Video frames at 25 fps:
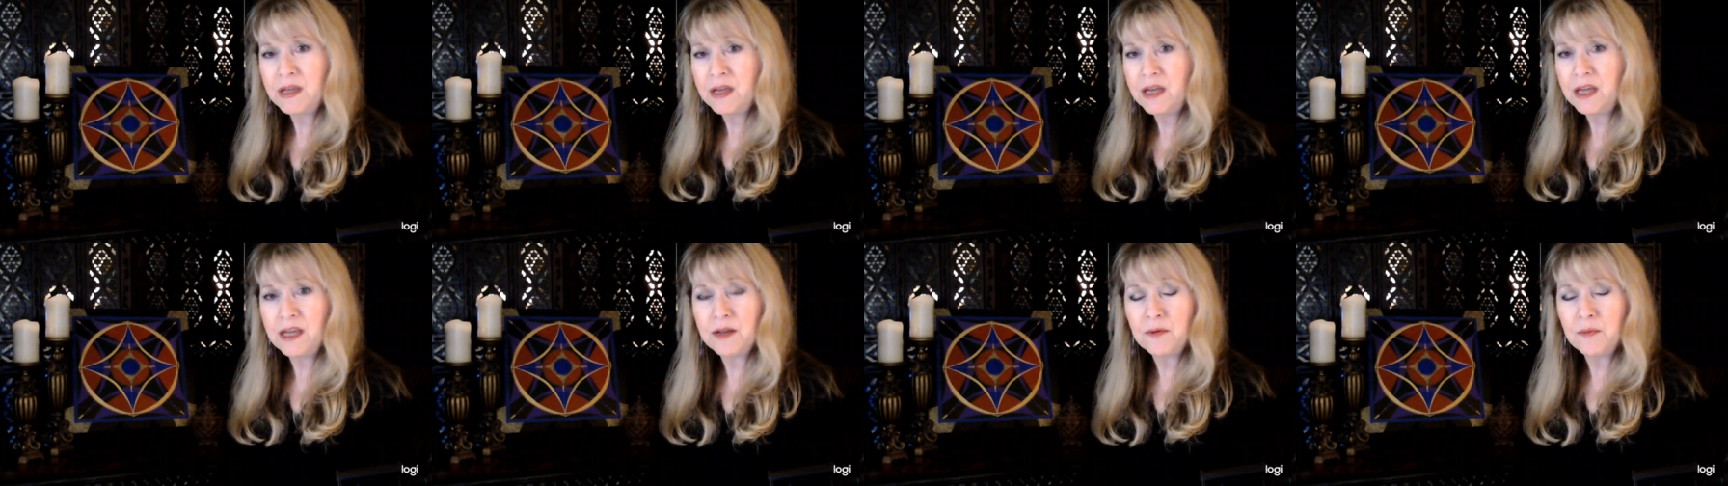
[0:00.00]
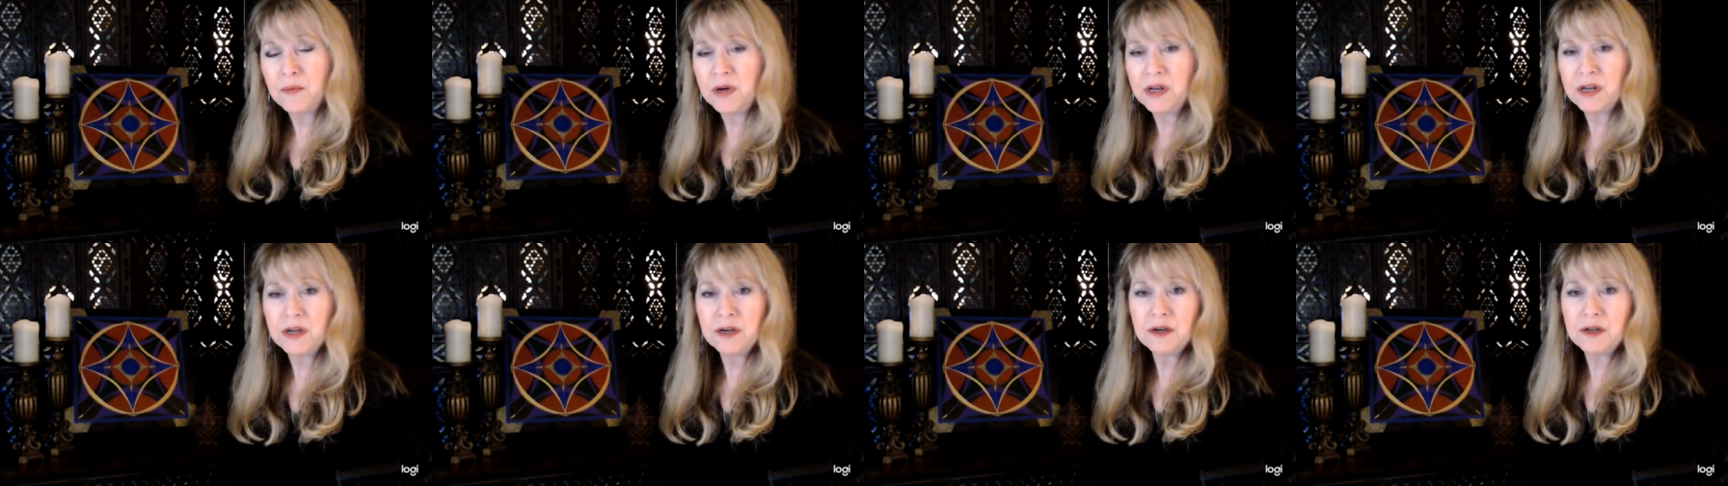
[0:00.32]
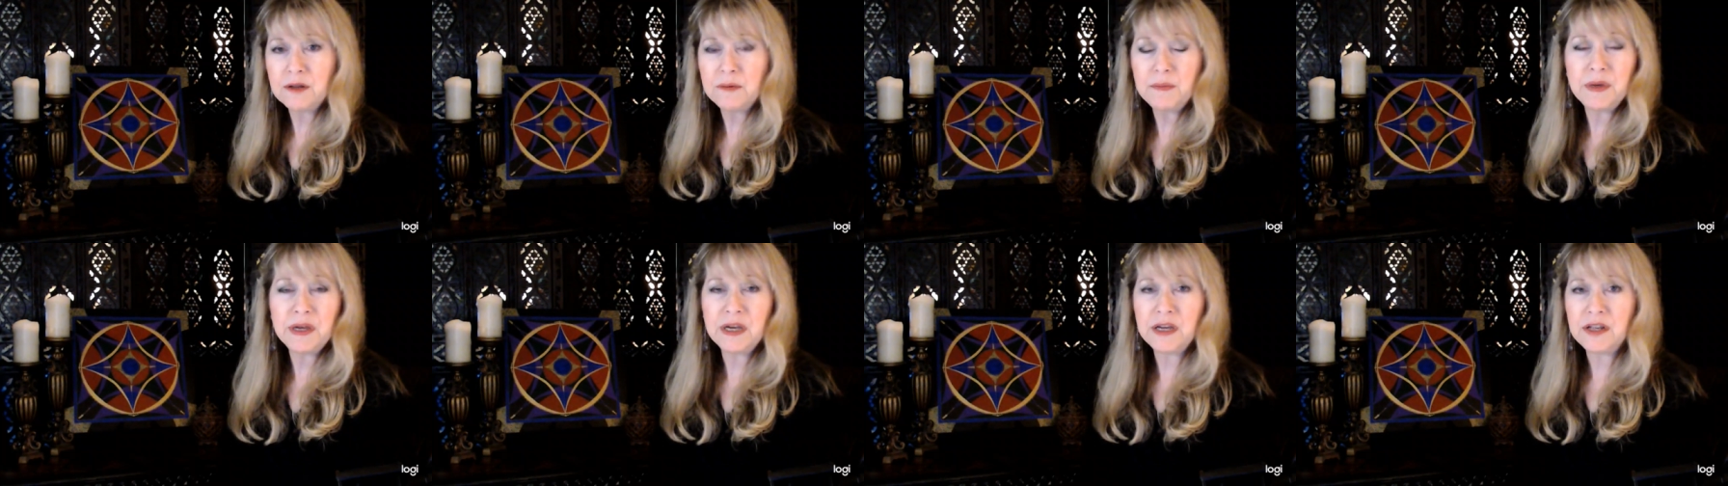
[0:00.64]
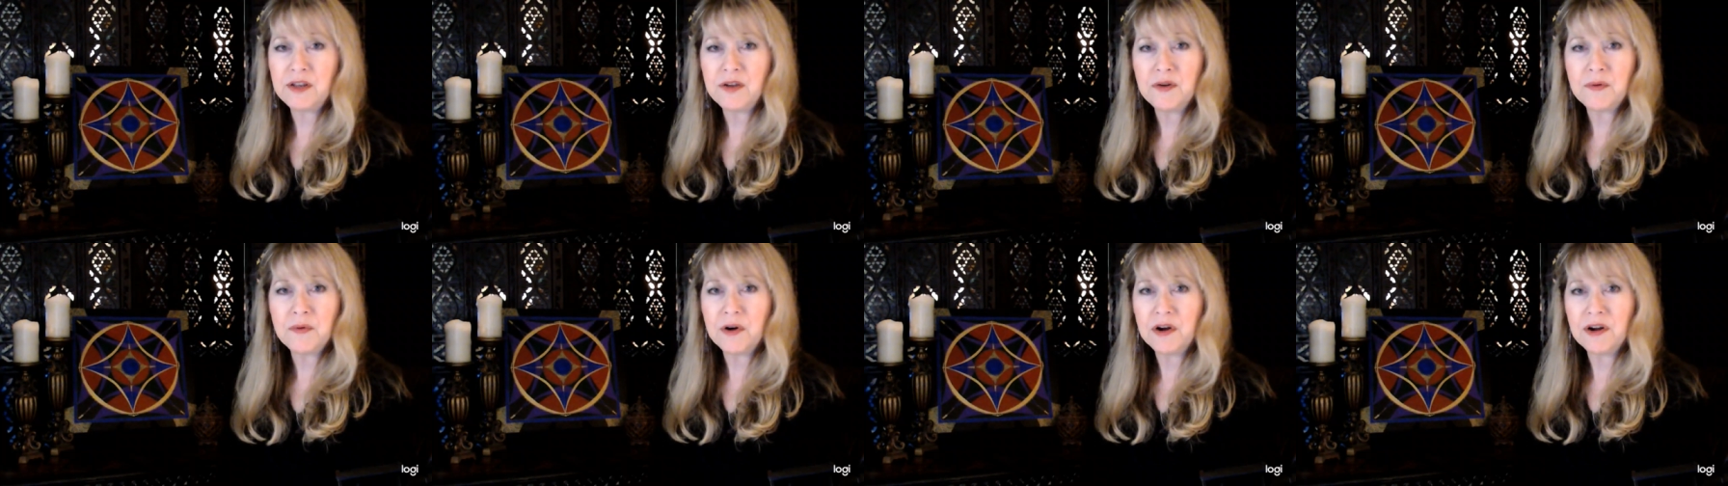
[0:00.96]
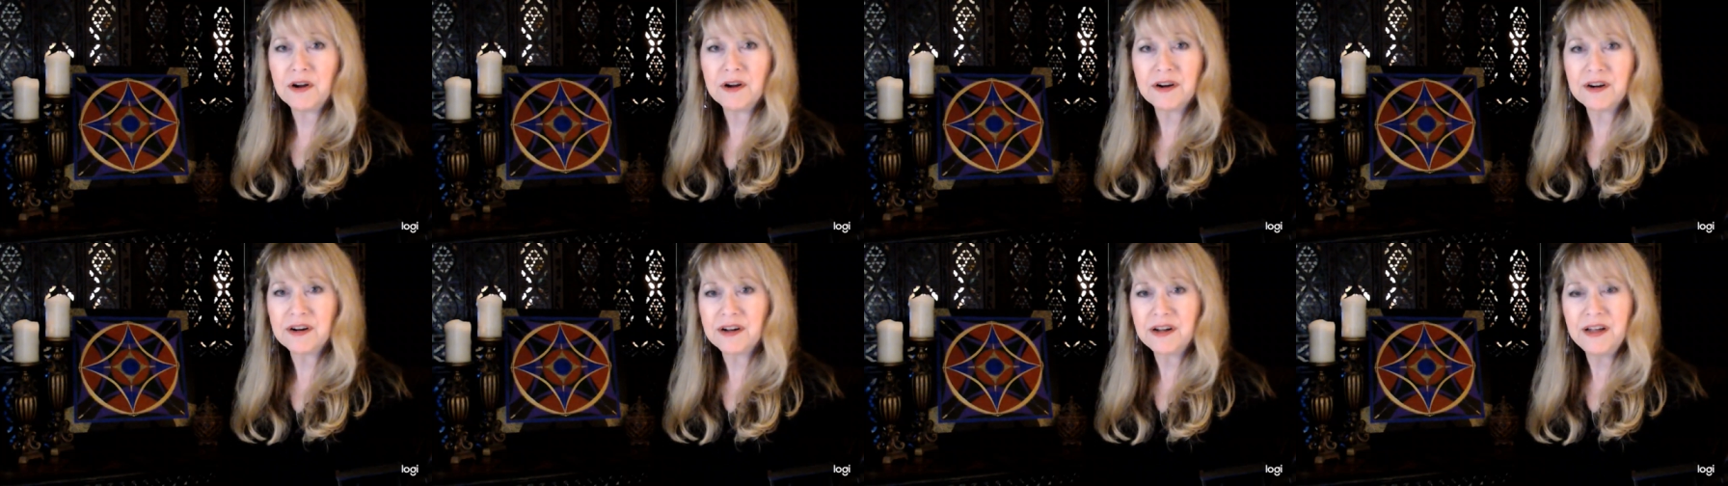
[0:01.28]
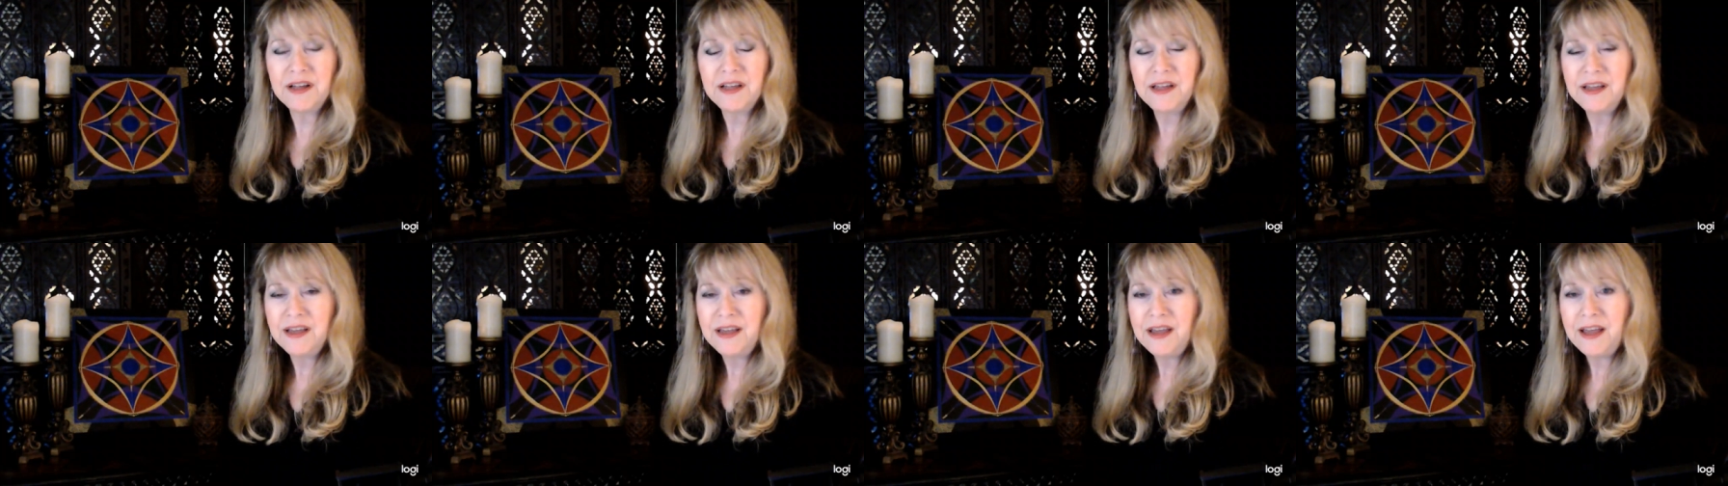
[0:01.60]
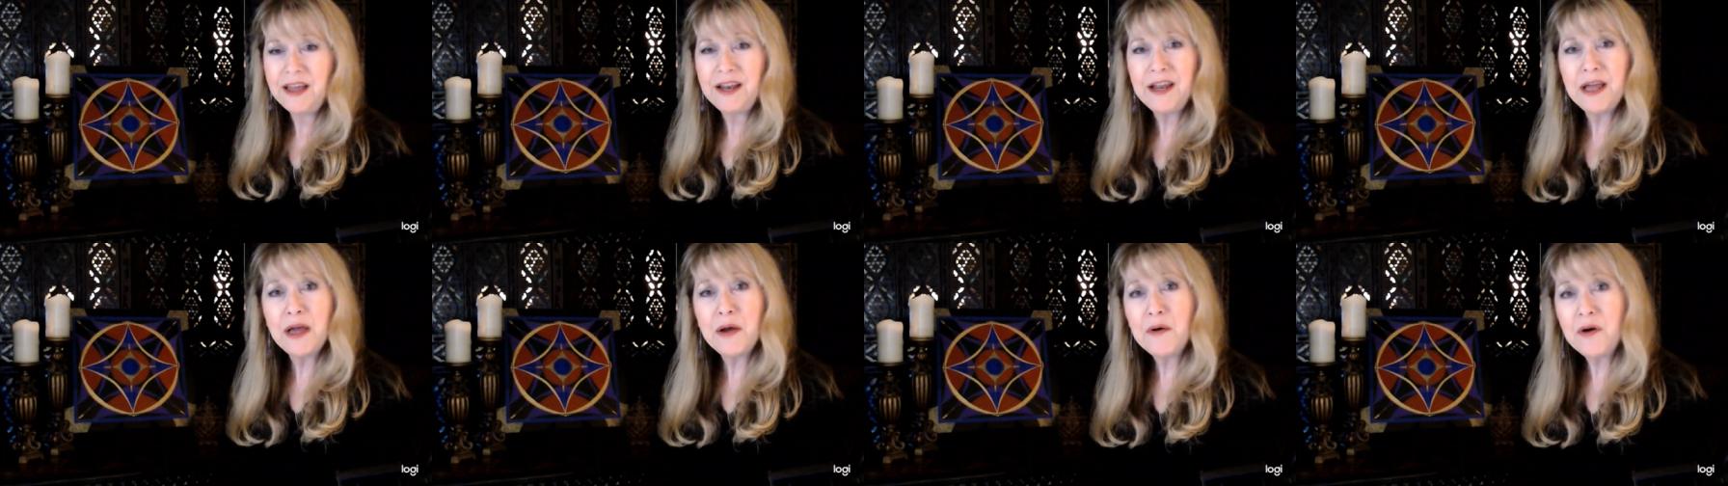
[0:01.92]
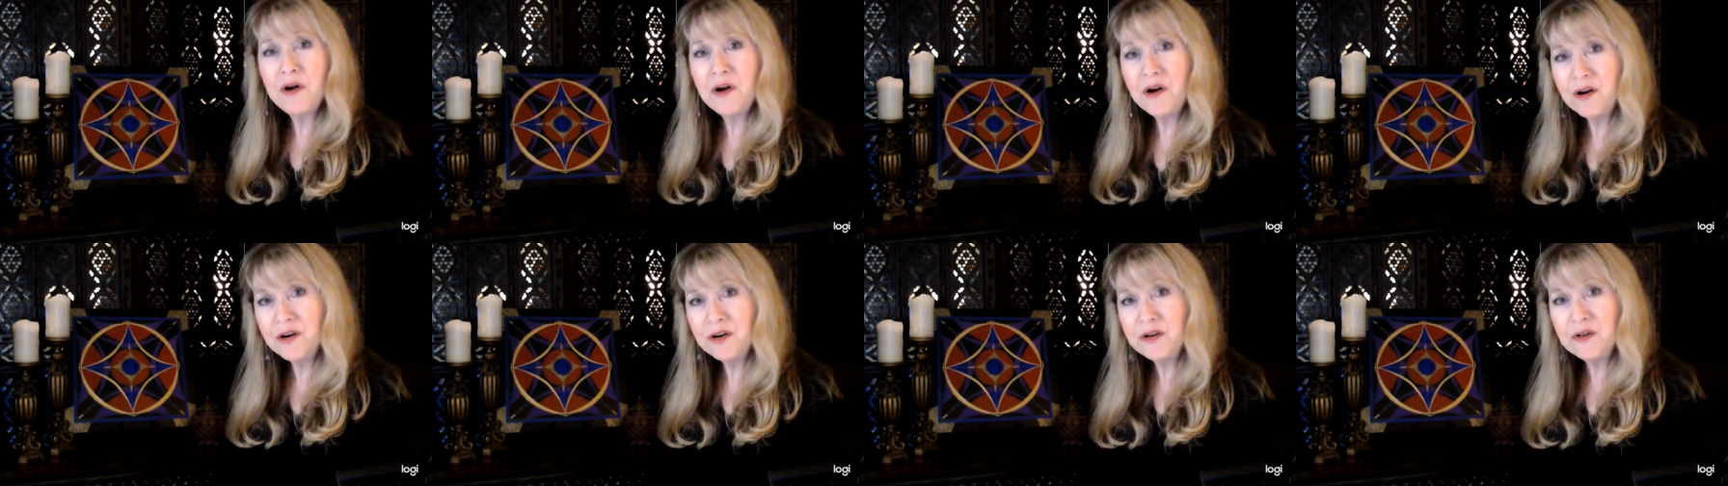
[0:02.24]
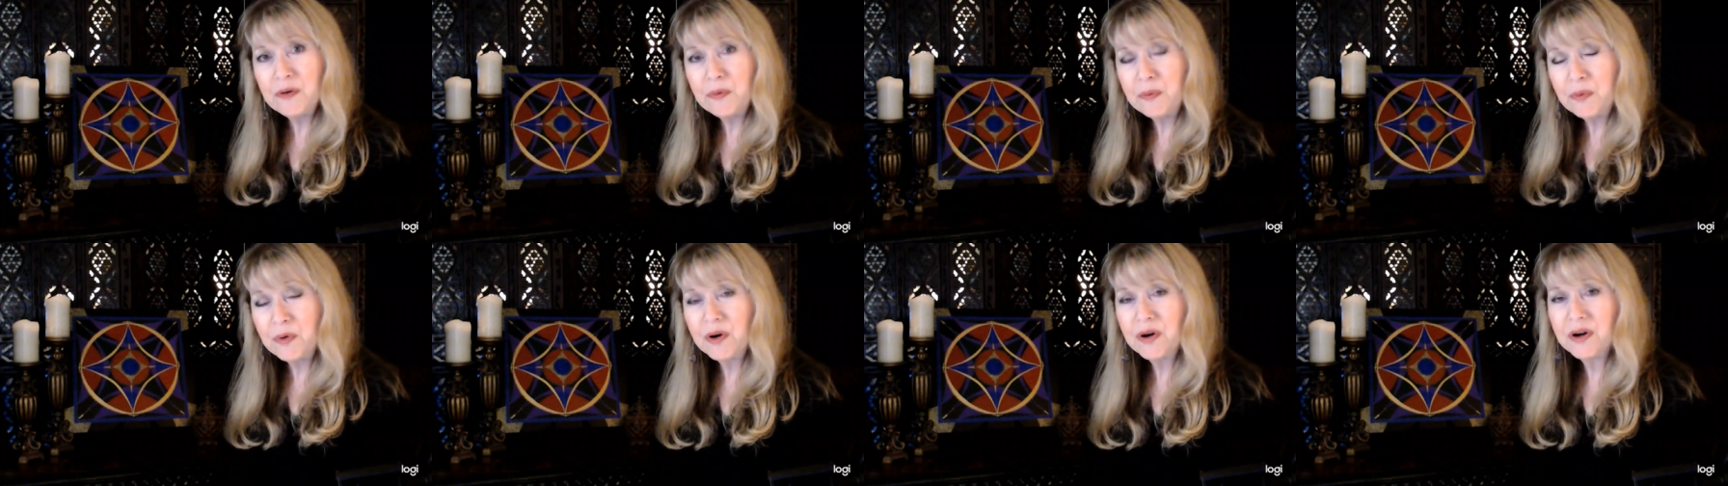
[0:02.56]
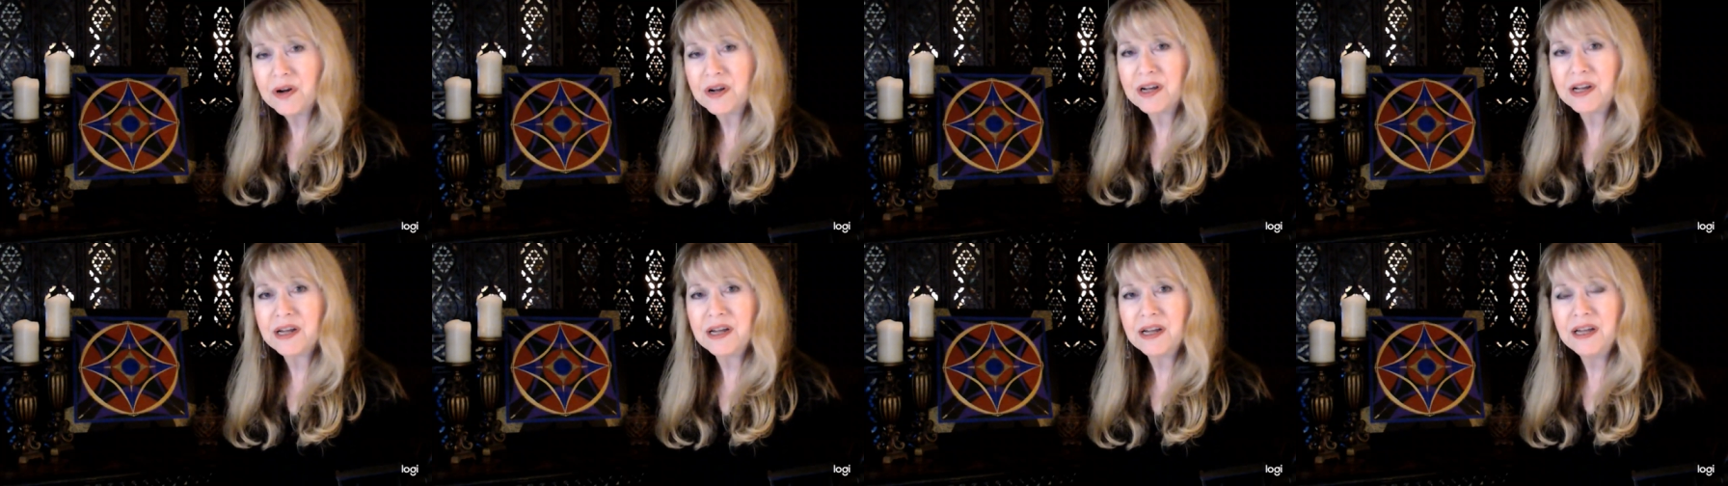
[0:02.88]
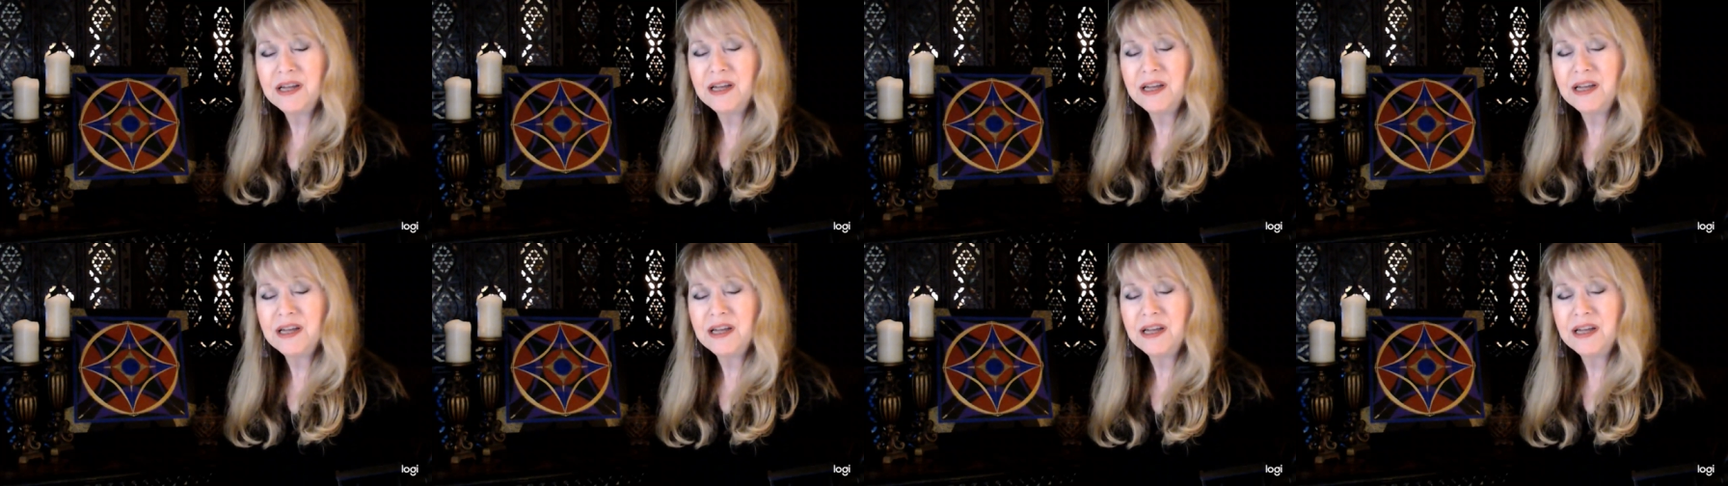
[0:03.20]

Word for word: and what a good man you are and how hard you work